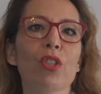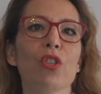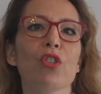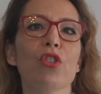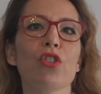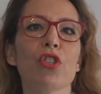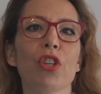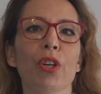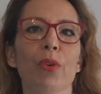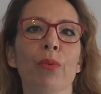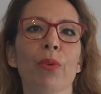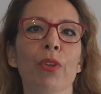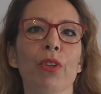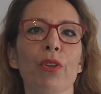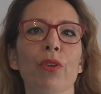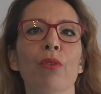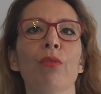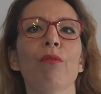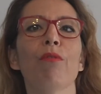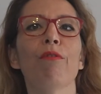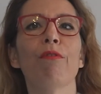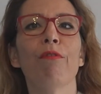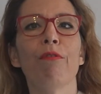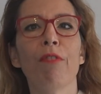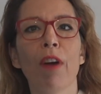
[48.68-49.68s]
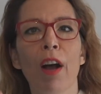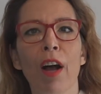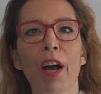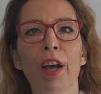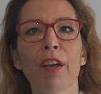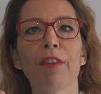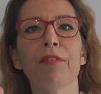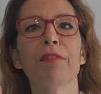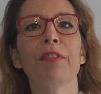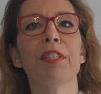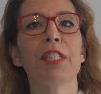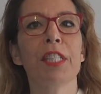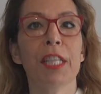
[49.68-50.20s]
to share with you
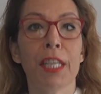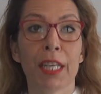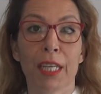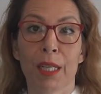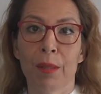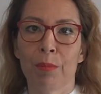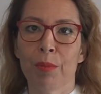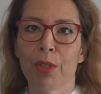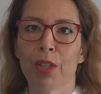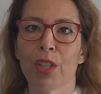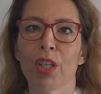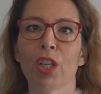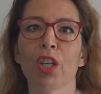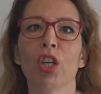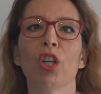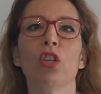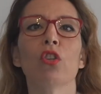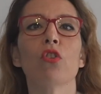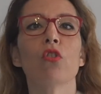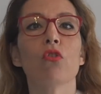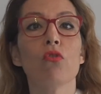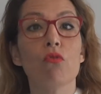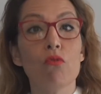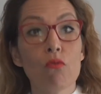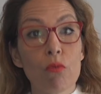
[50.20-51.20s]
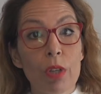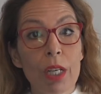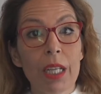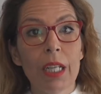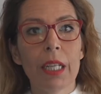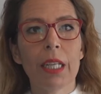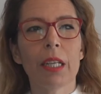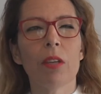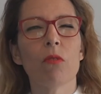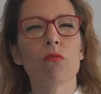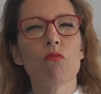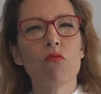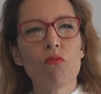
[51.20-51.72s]
5 tips to
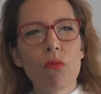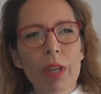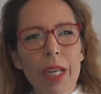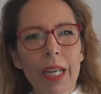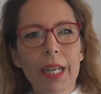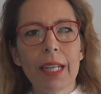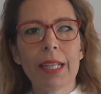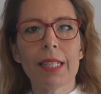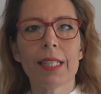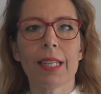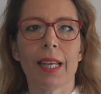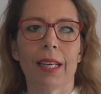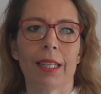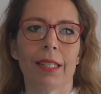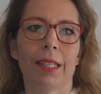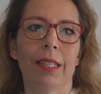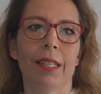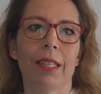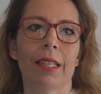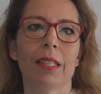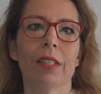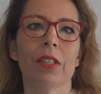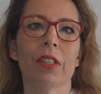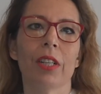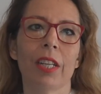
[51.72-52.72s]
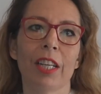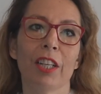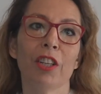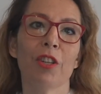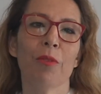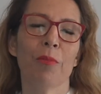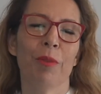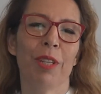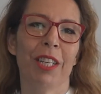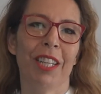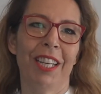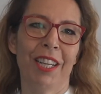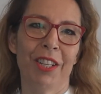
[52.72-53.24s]
really succeed in your
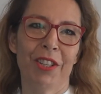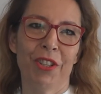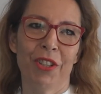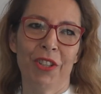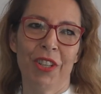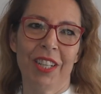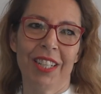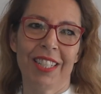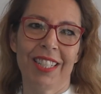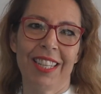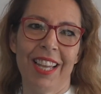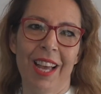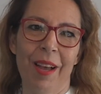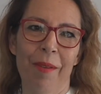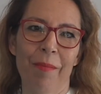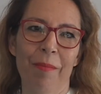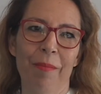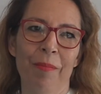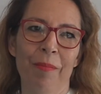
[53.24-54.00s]
mediation exam.